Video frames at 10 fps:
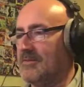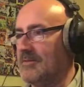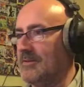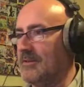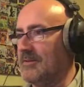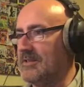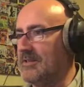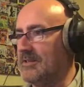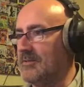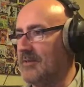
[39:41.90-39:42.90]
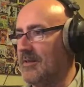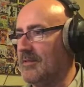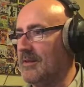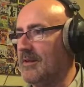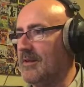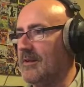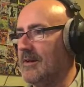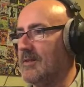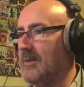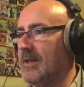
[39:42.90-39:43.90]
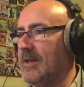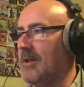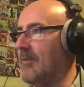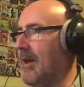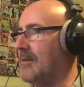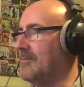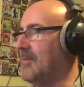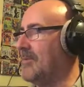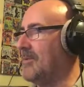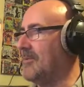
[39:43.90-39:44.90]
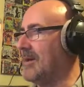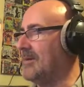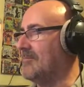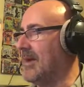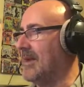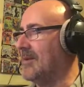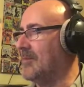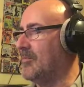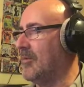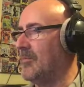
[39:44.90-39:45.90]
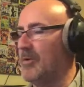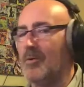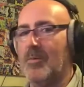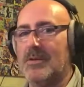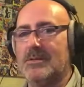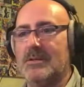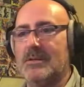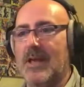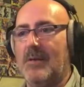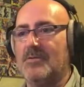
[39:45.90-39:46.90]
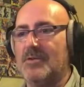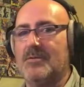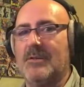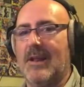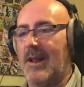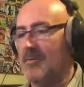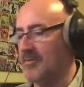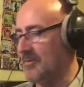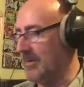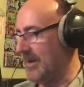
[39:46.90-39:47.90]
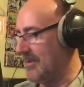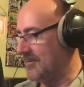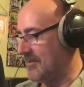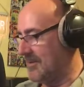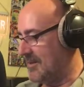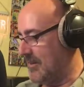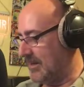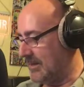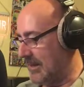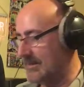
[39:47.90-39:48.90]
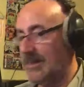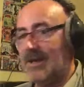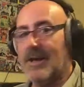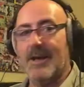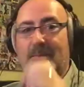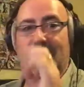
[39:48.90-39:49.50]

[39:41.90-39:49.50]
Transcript: to agree to disagree on the bikini round, and maybe we can make it up when we all want to help children and animals a bit later on in the podcast. But